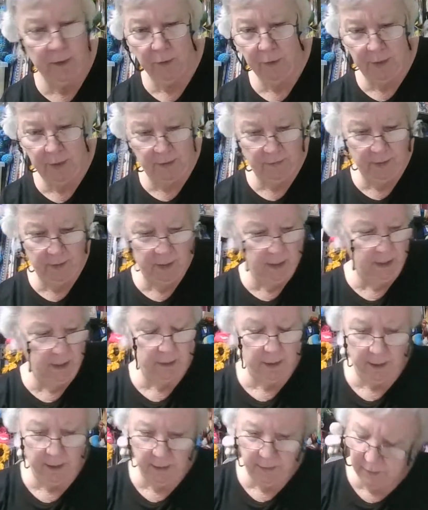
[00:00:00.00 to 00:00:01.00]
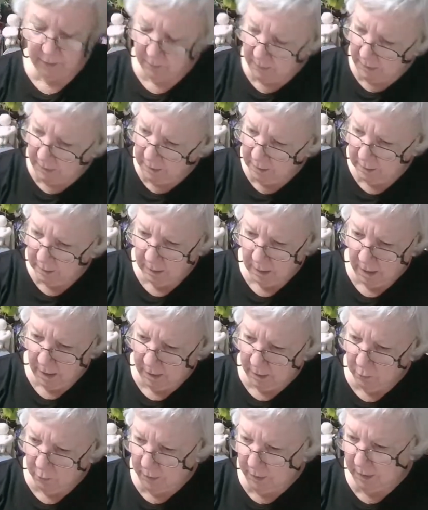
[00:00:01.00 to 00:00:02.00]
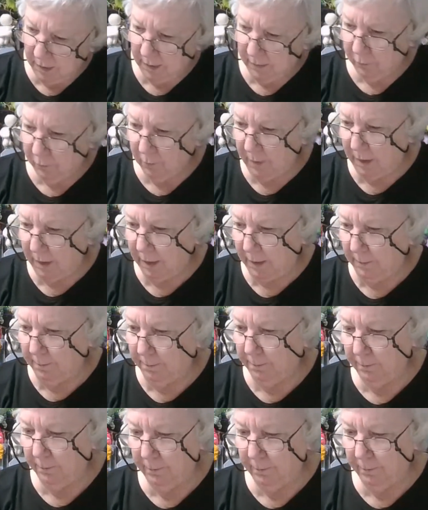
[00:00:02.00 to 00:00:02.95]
I already think he likes me. I don't want to give him any.